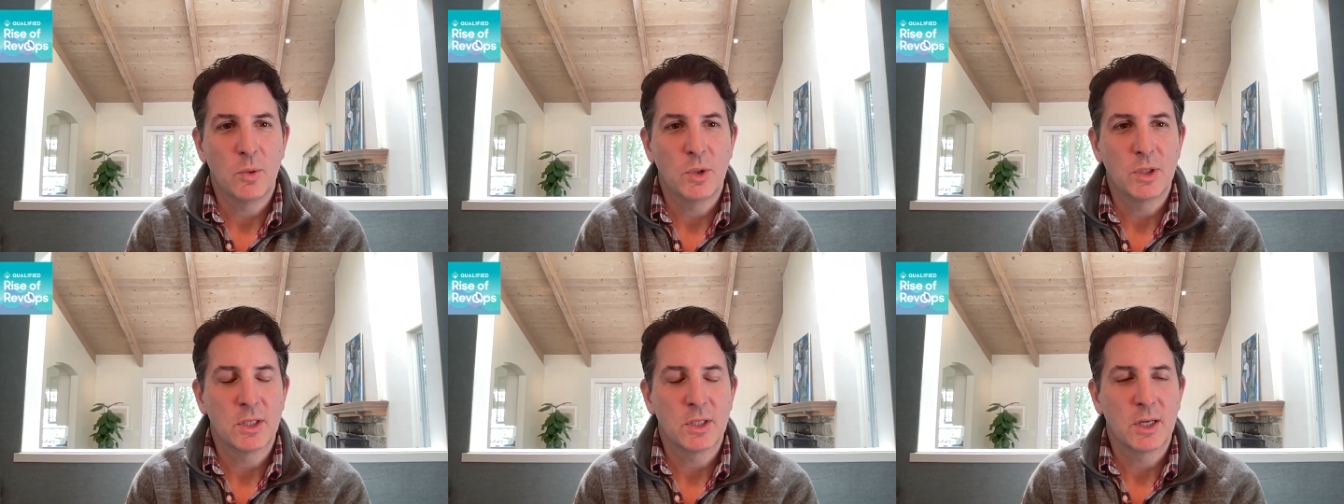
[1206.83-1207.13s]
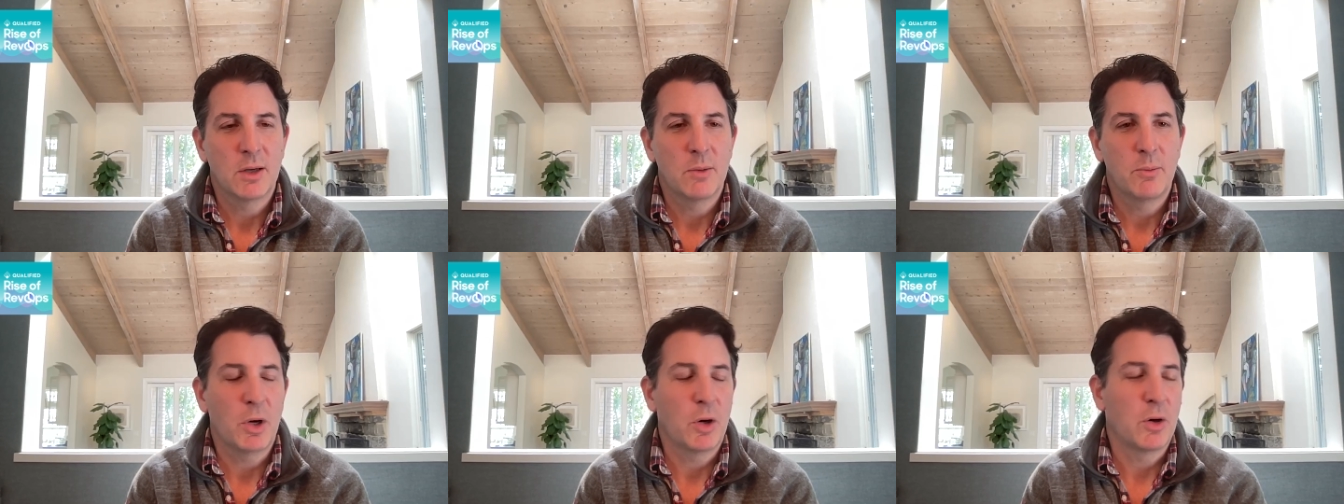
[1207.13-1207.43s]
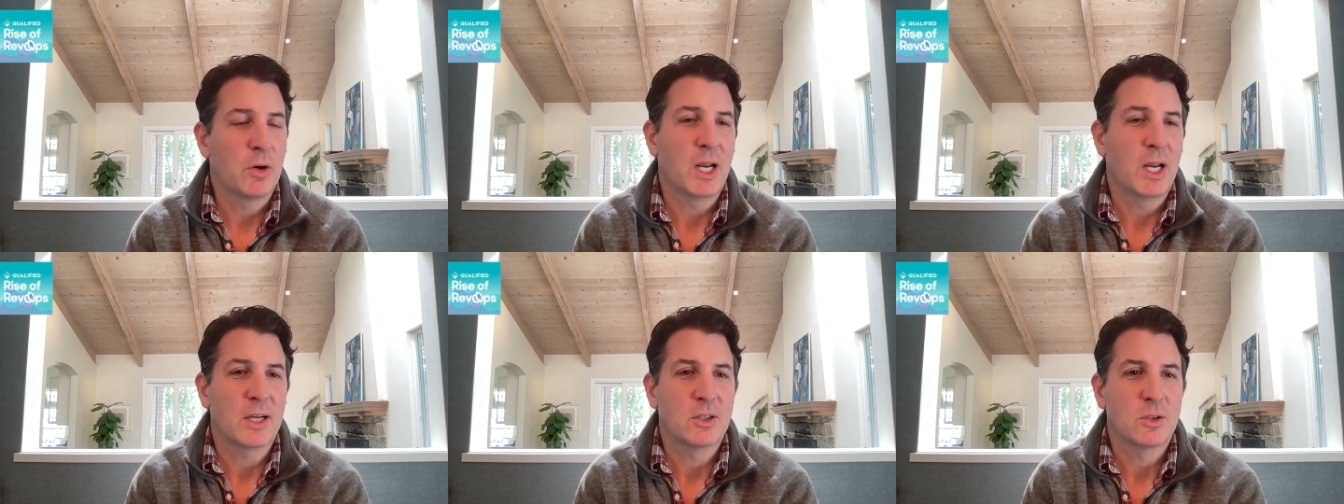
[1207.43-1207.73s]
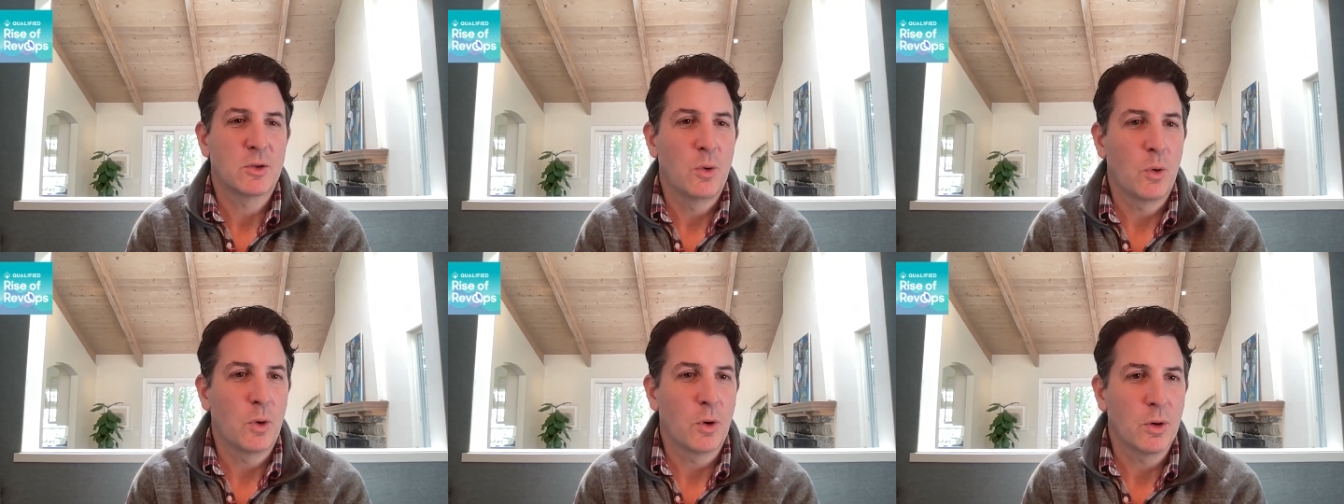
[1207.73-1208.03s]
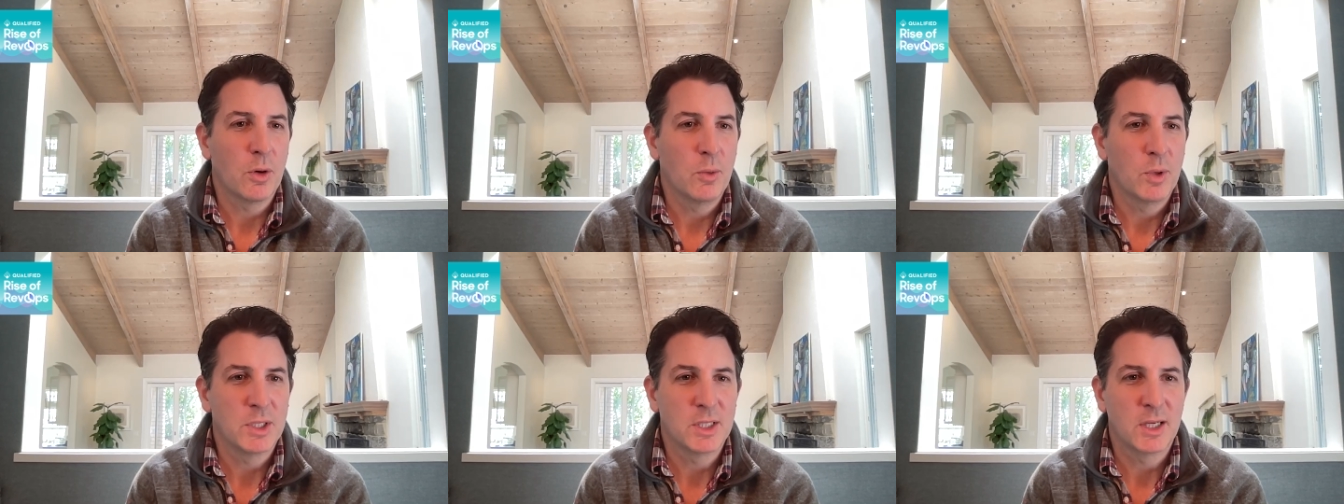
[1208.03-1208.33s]
What's it going to be our next
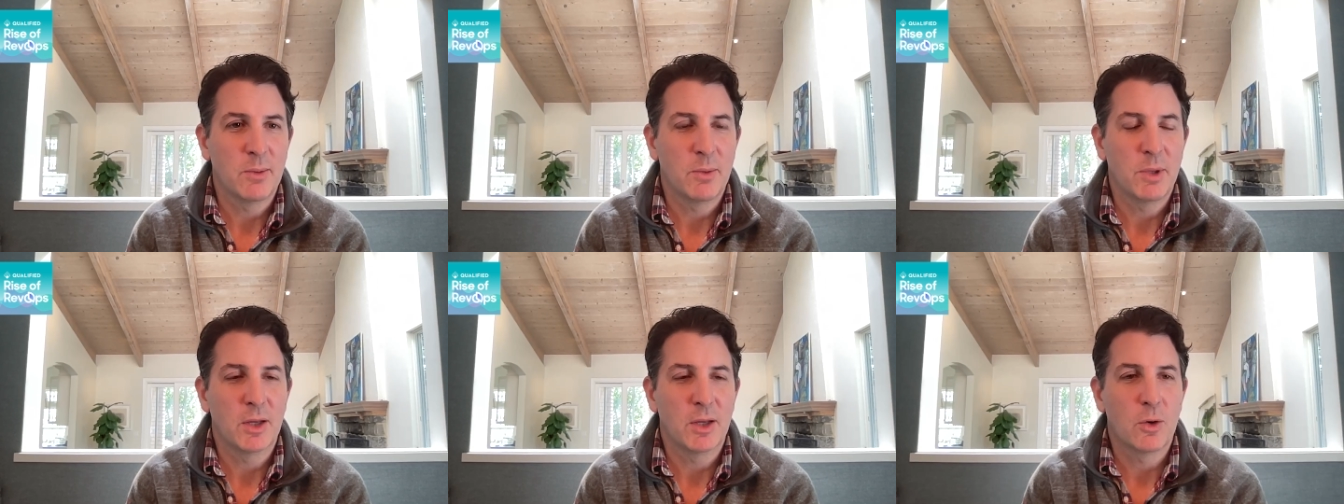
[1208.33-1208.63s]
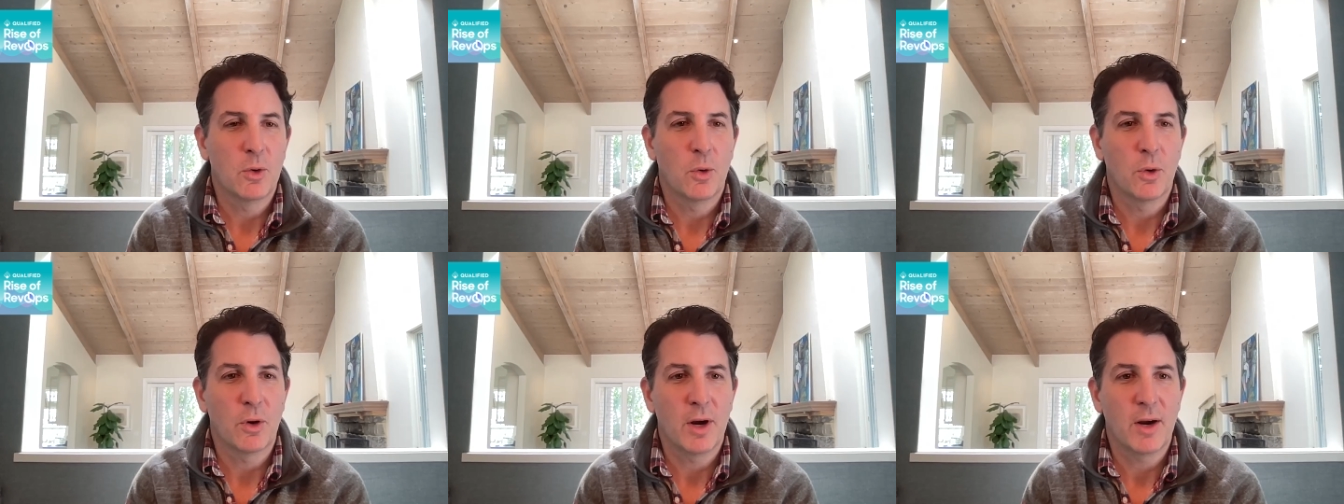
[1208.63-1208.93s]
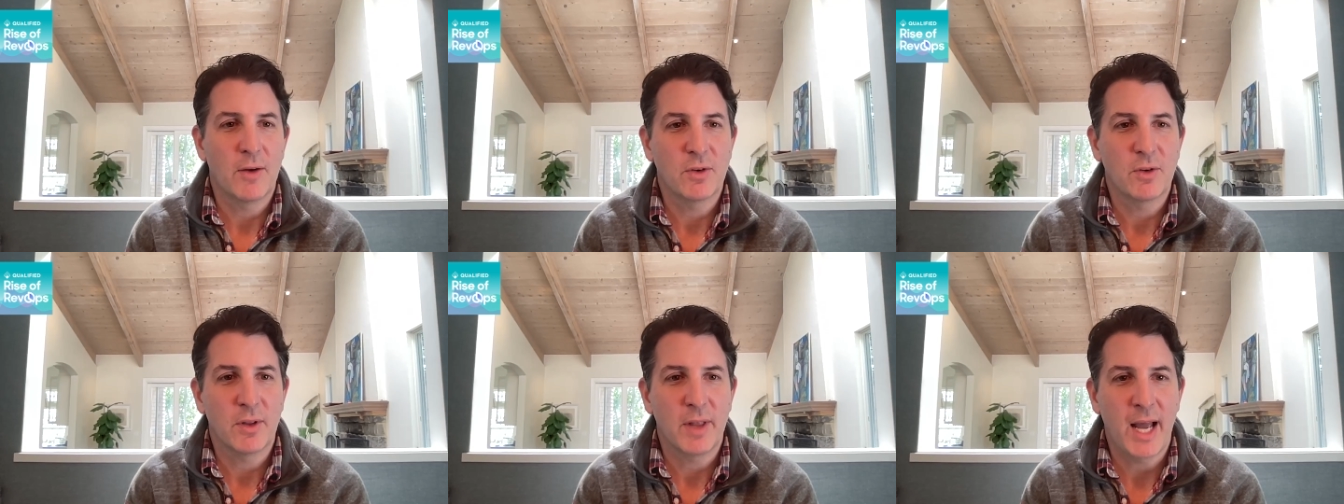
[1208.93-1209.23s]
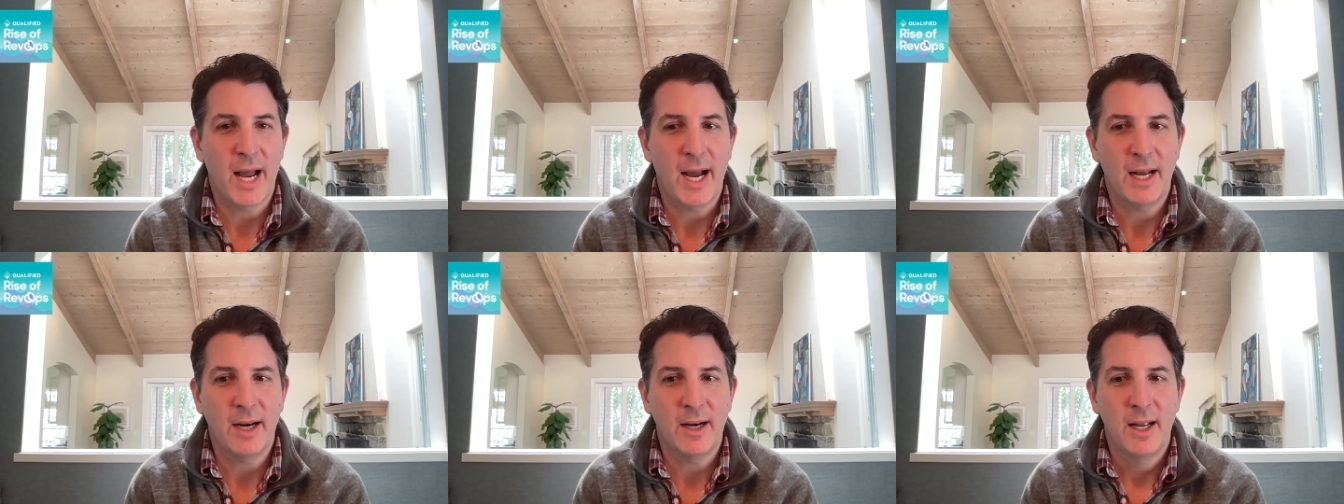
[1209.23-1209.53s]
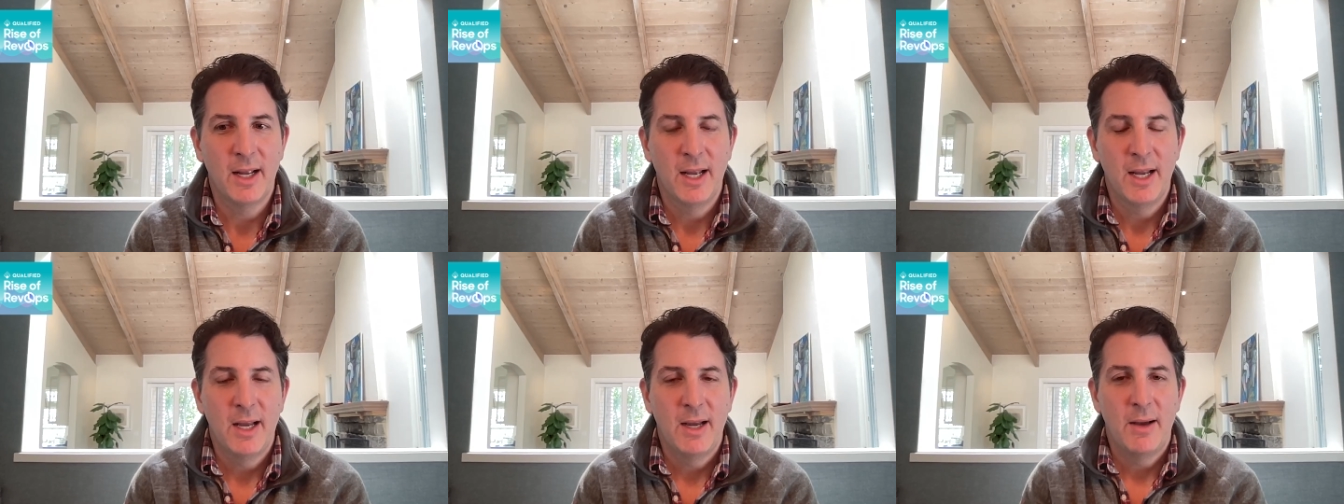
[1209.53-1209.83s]
quarter? What's it going to be the quarter after that?